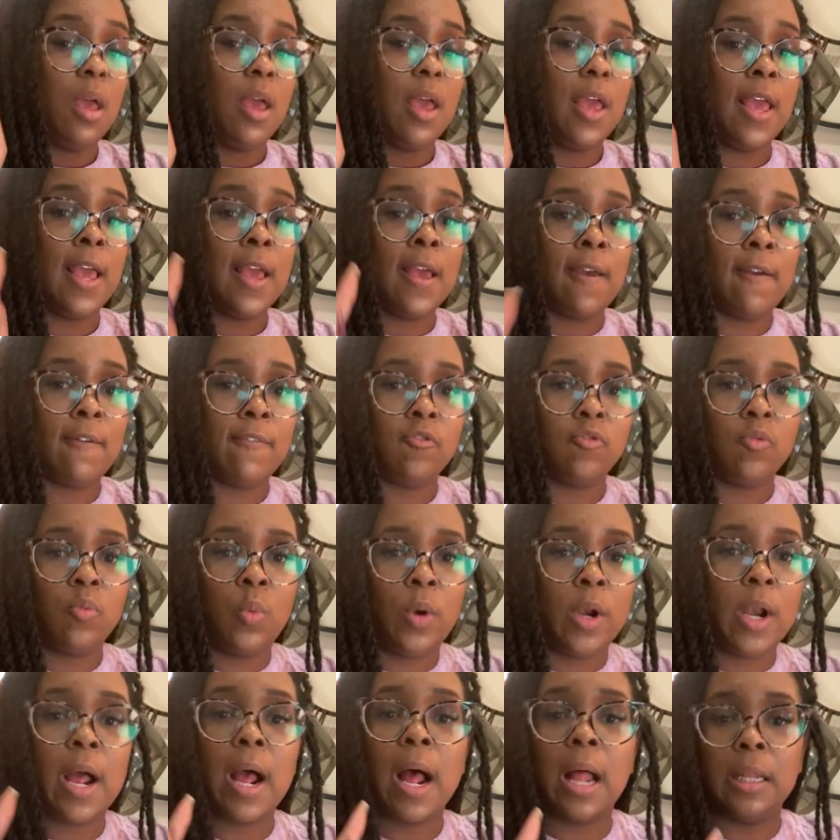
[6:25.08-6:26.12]
If
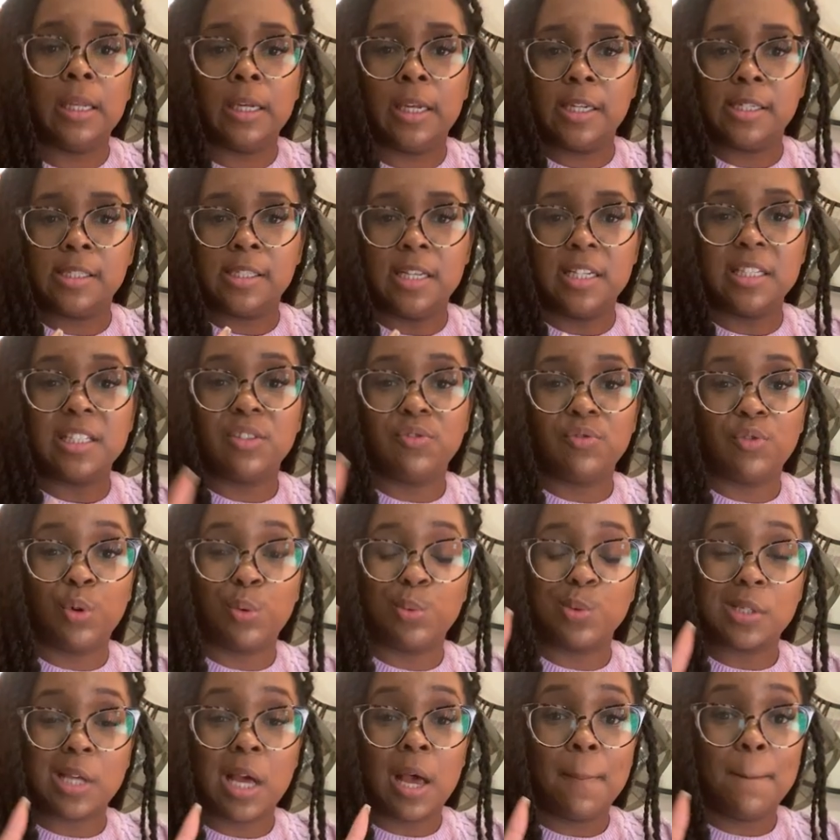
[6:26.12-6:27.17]
when a holiday season
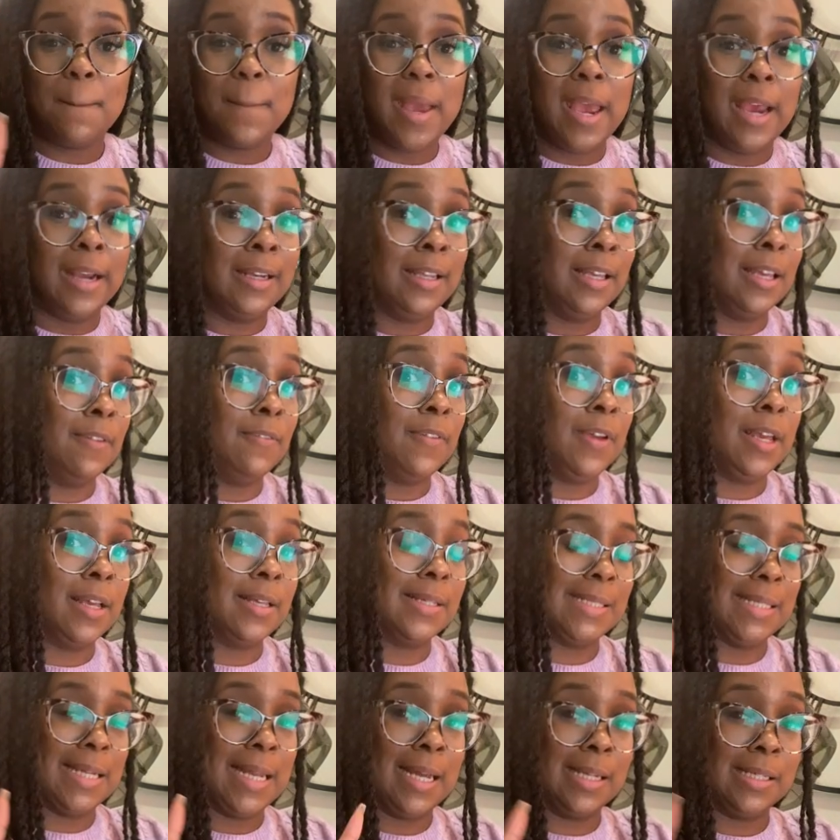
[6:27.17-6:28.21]
rolls up and giving
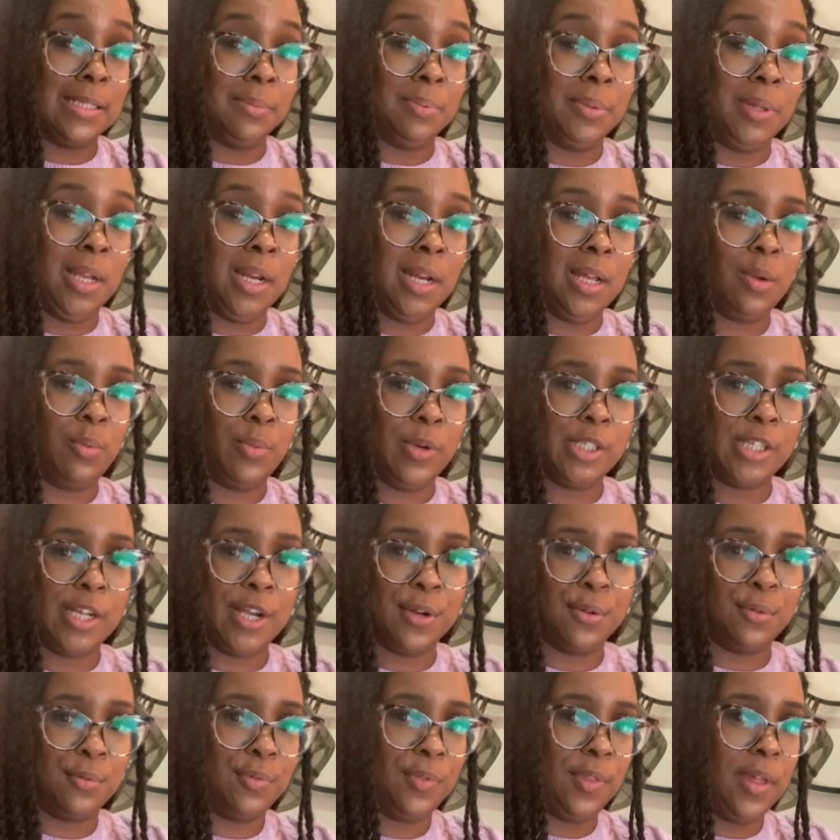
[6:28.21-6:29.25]
is not depleted, which I
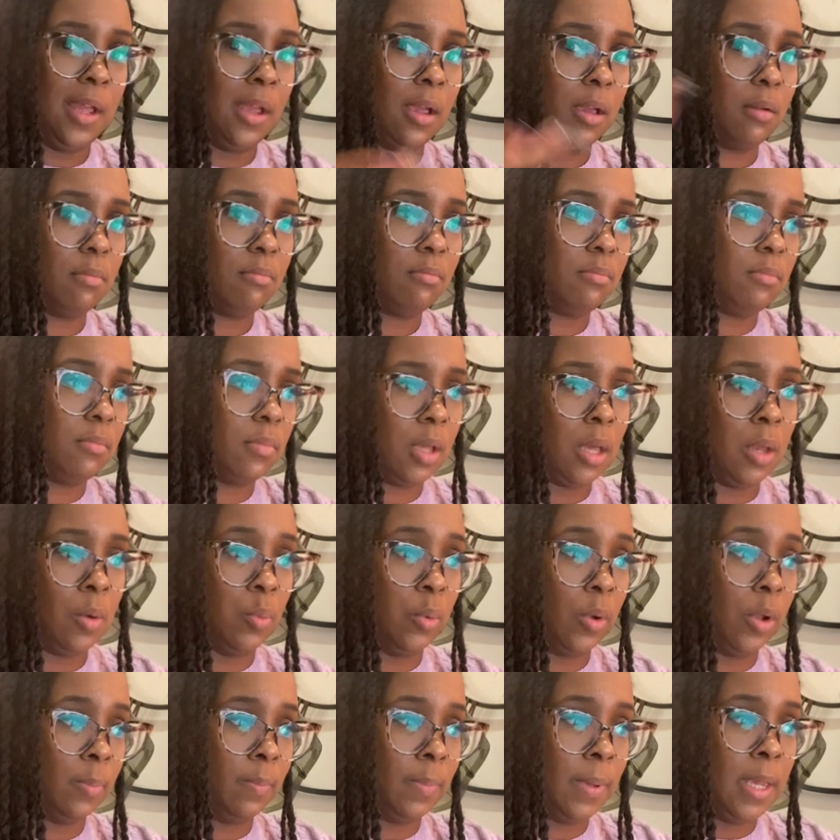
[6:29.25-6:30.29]
don't think it
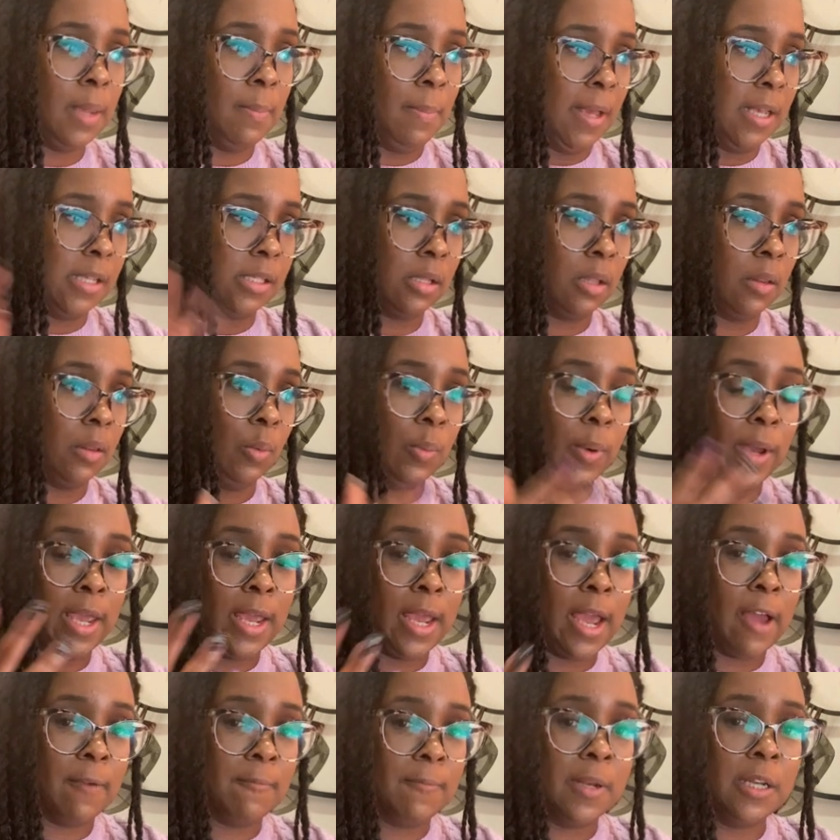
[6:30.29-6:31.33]
will be based on the way
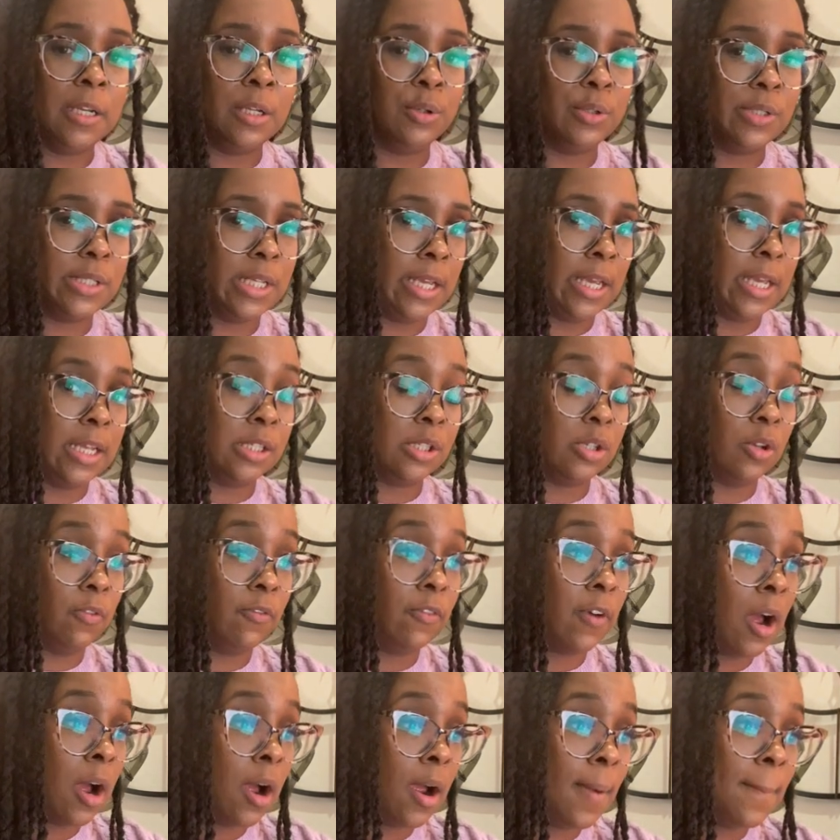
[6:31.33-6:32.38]
I've been using it so
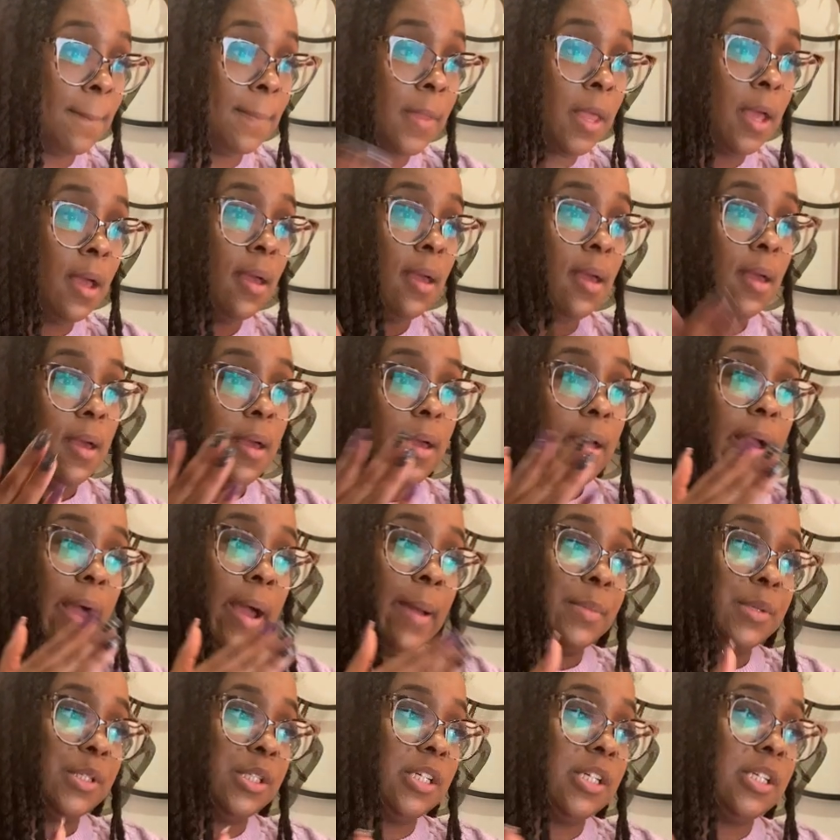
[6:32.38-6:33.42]
far,
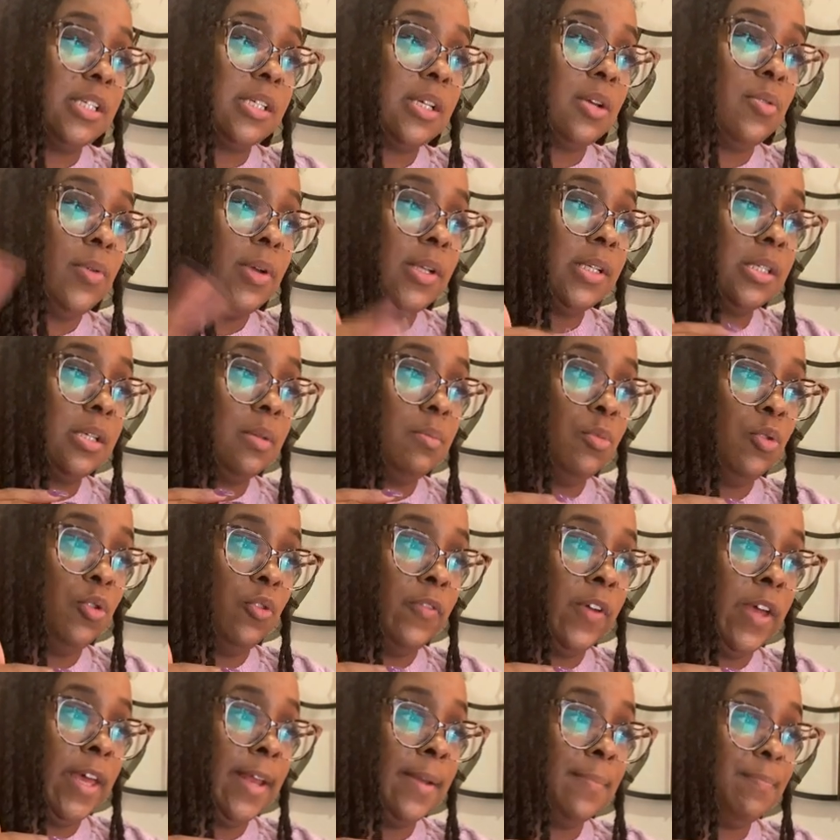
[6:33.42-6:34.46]
I'm just going to move
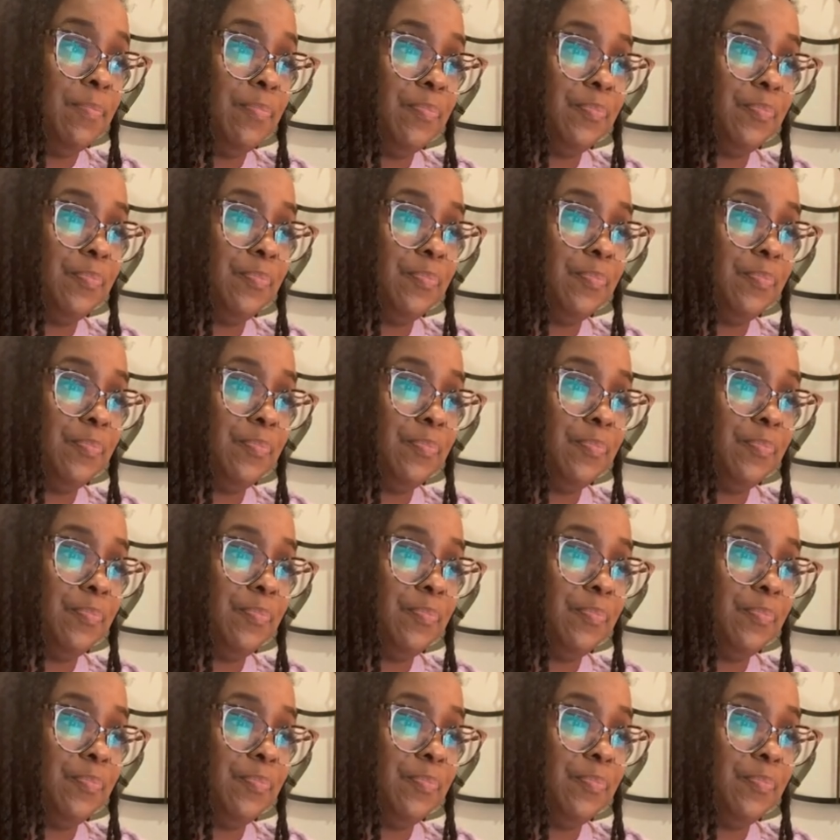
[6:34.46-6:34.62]
it,